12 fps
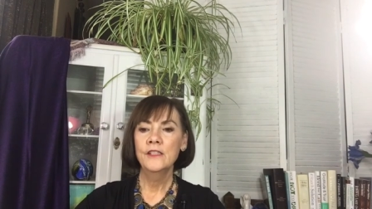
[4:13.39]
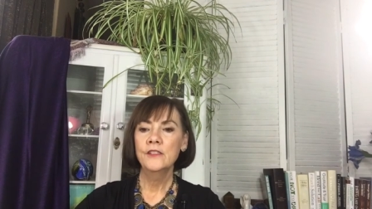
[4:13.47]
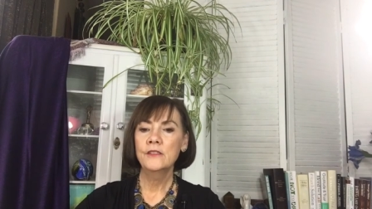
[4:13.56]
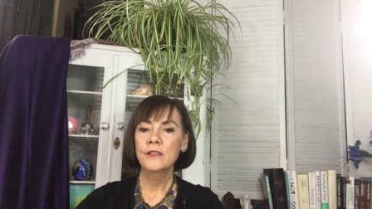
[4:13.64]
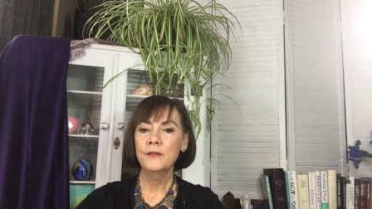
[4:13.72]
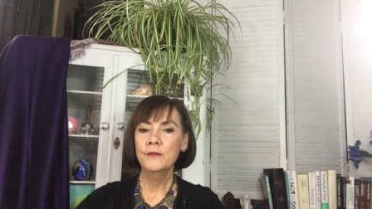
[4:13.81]

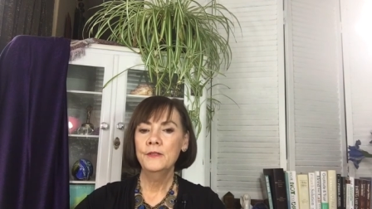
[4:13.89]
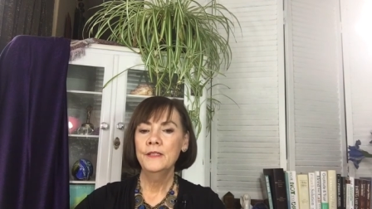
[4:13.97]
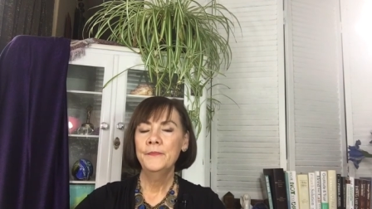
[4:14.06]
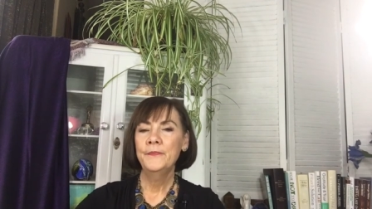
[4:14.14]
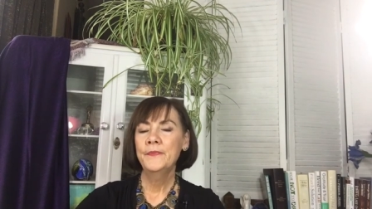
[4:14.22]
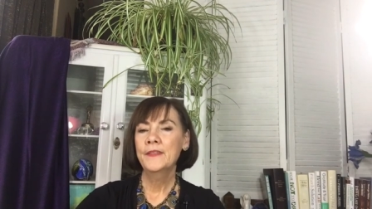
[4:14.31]
So
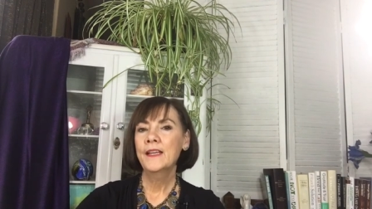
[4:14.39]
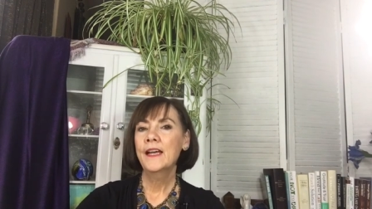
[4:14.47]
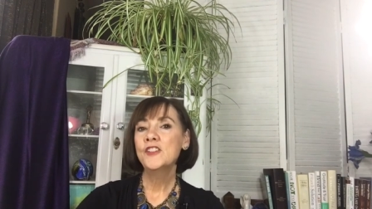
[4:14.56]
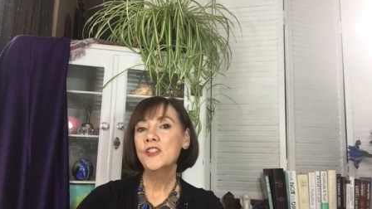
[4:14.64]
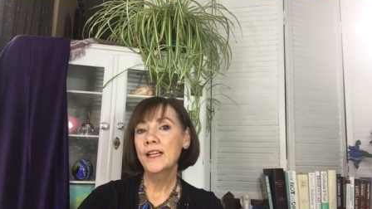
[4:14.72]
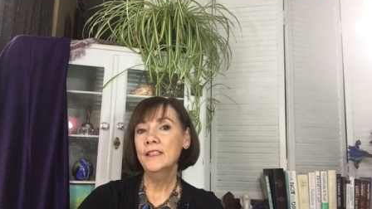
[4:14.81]

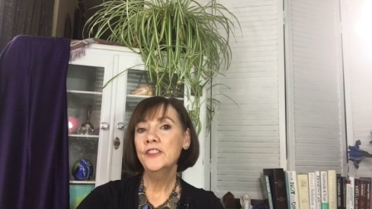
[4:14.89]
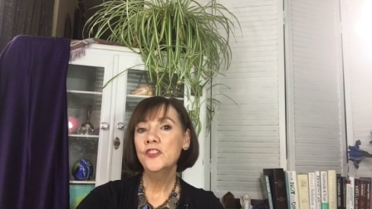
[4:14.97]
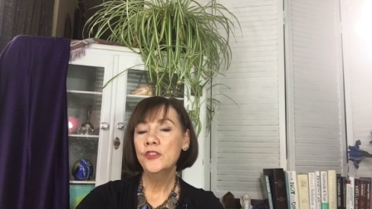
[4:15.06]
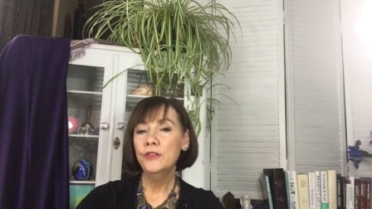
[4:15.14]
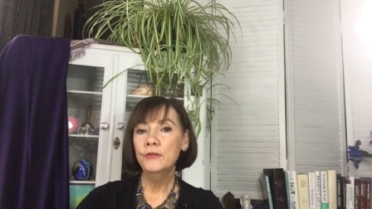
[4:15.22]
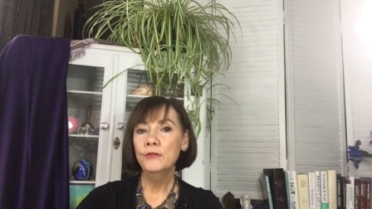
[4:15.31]
I
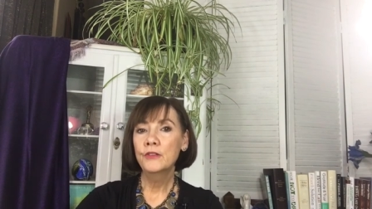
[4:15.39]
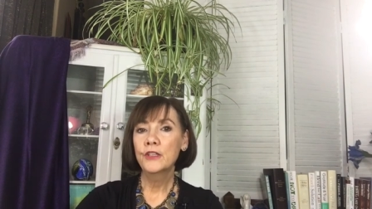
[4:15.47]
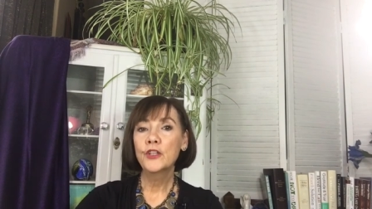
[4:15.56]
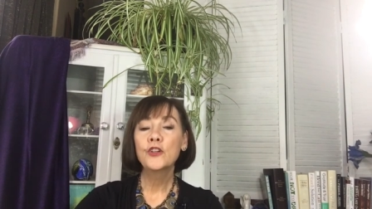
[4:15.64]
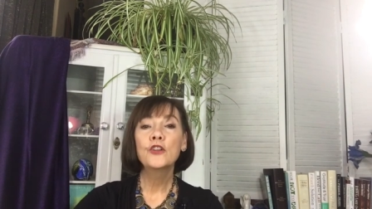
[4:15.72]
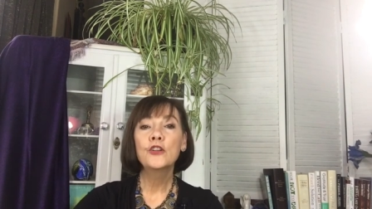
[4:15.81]
challenge you or
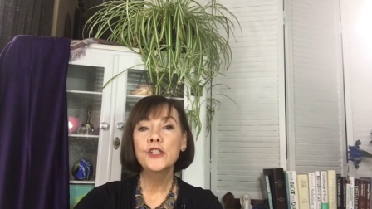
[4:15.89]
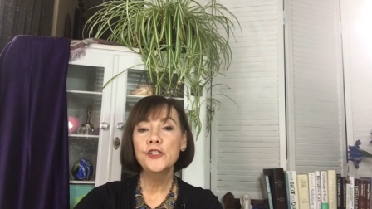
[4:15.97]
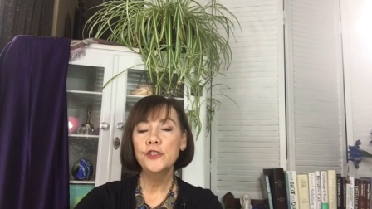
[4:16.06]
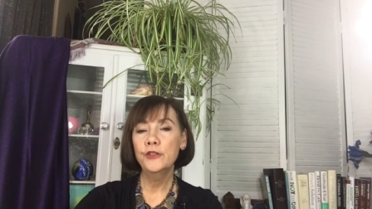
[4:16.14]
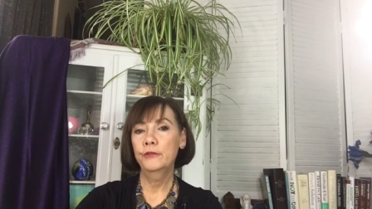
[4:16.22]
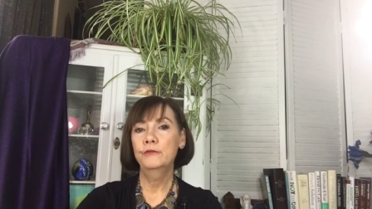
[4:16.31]

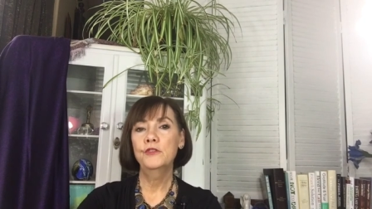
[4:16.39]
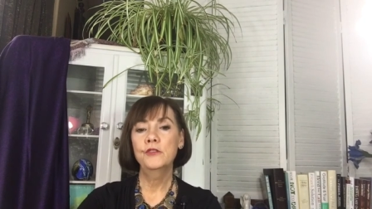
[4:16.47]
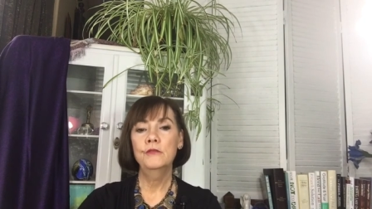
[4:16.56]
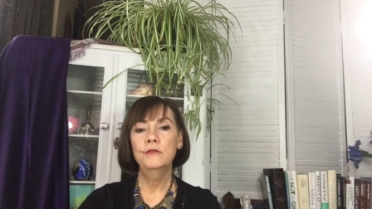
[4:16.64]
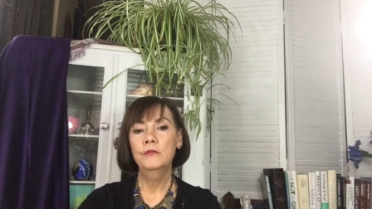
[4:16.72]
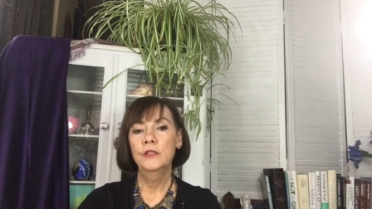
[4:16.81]
encourage you
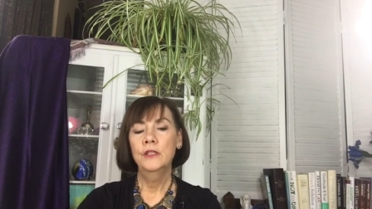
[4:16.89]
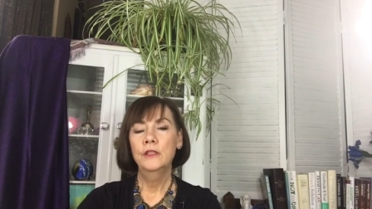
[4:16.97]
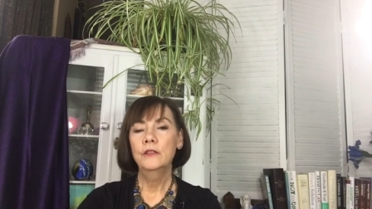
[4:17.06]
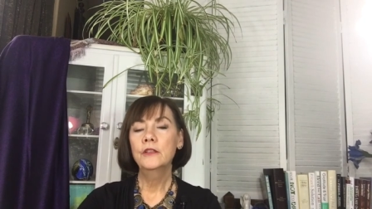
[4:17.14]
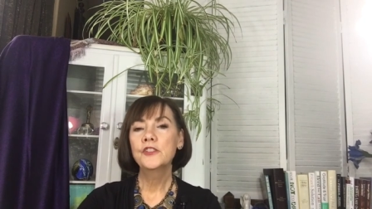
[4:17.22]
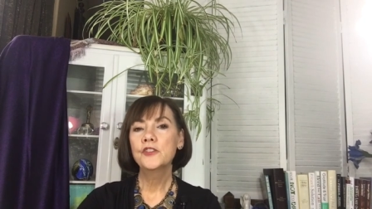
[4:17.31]
to
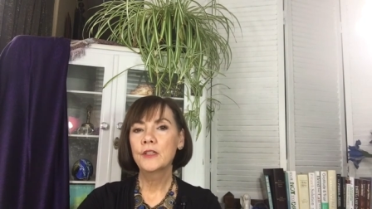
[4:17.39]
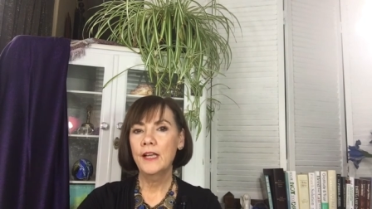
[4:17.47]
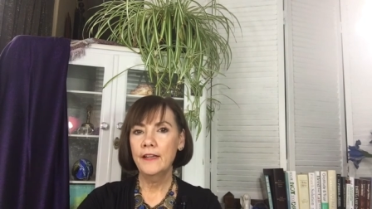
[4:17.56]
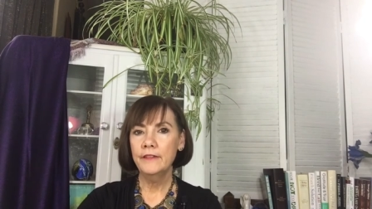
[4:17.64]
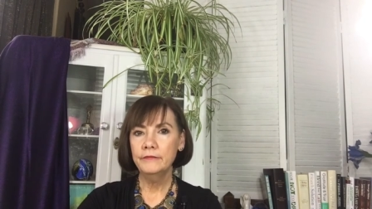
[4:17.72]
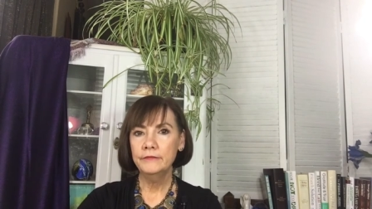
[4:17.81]
look at your
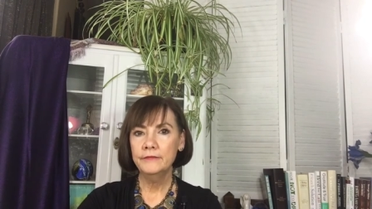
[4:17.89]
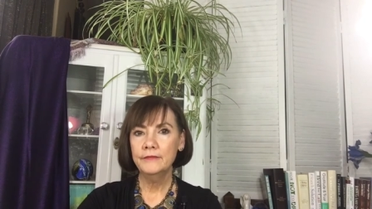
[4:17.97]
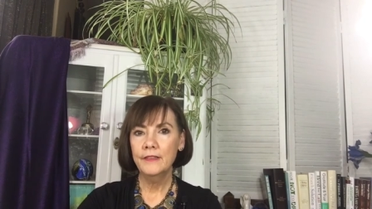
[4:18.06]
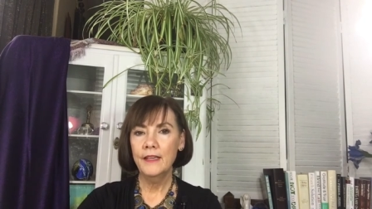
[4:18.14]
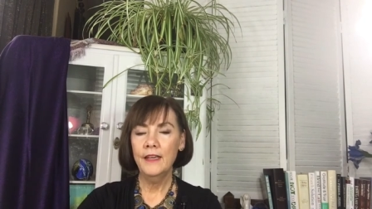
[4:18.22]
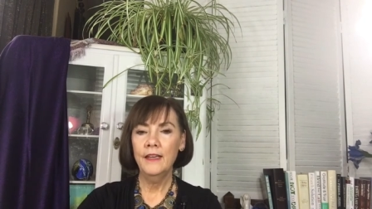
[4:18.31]
life
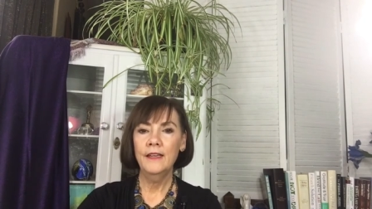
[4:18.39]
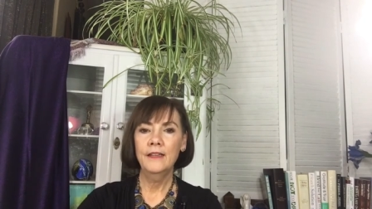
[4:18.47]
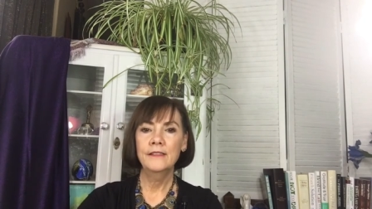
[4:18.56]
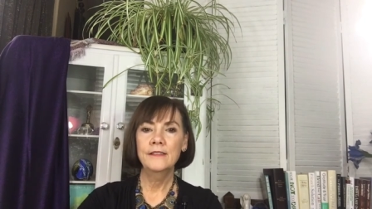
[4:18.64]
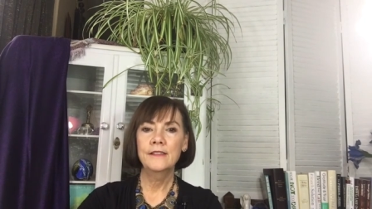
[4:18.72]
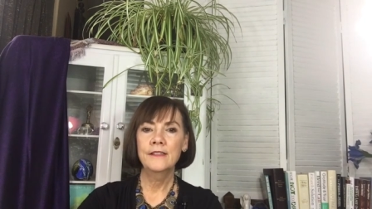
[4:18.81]

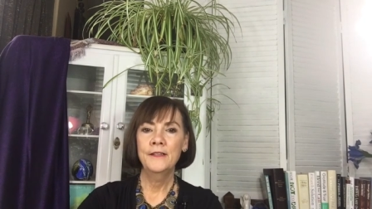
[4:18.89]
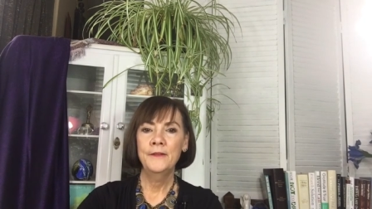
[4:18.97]
and